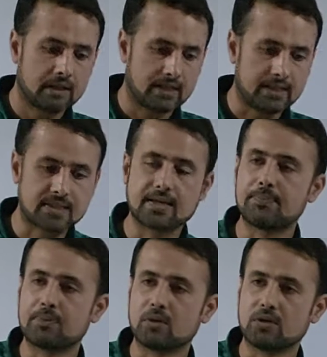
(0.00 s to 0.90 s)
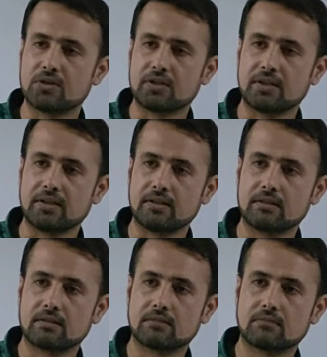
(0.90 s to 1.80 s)
In subcontinent,
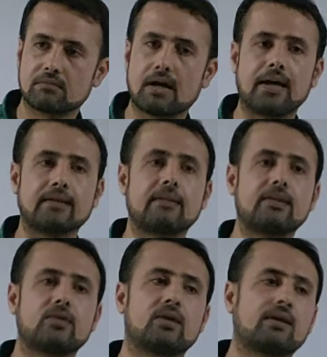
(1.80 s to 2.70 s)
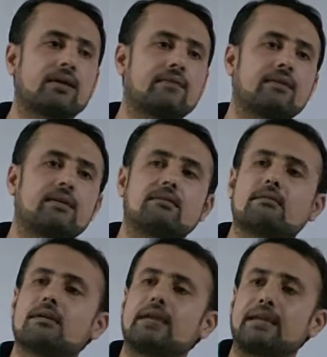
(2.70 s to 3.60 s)
either you are given
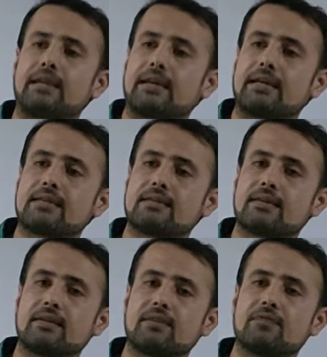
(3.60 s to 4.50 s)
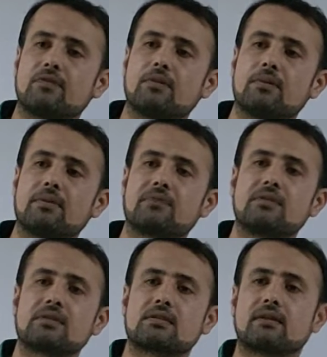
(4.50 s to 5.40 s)
an essay in the form of
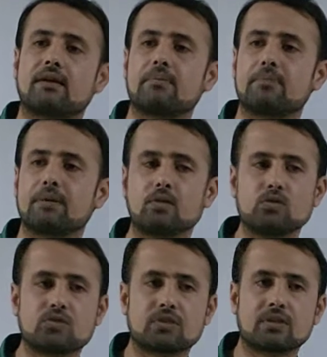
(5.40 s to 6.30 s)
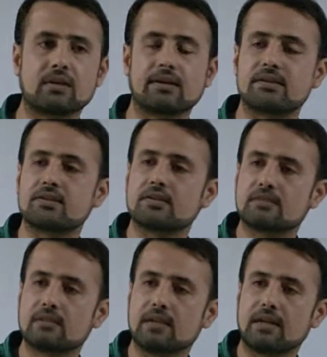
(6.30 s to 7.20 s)
describe pollution or
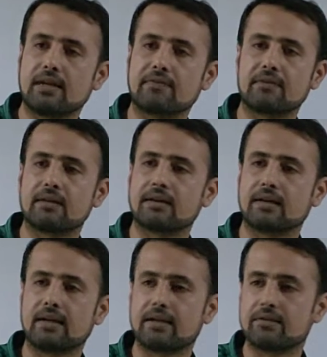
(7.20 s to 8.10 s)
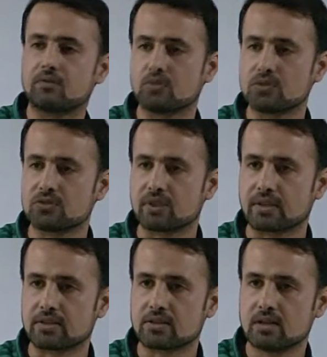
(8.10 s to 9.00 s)
city life or a kind of those
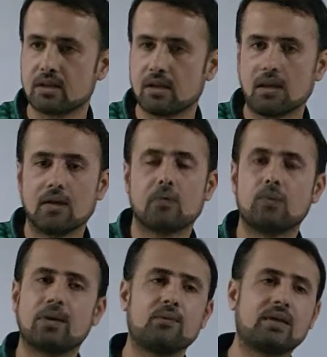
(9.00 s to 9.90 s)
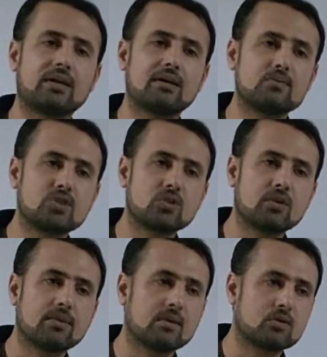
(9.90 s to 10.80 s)
things. When we come to
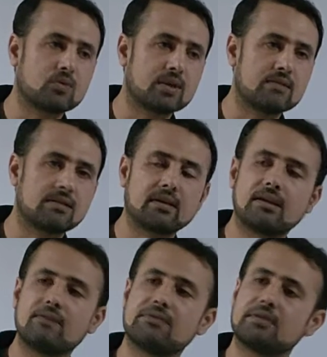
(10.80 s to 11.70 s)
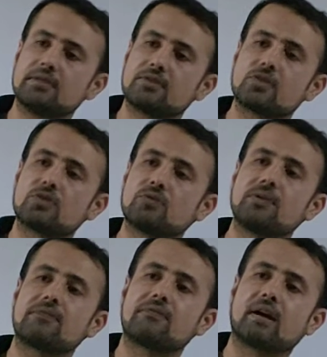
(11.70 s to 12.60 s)
know about one single word, so
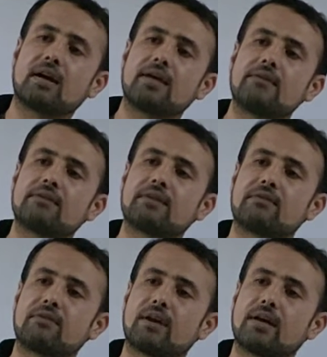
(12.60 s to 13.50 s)
we write and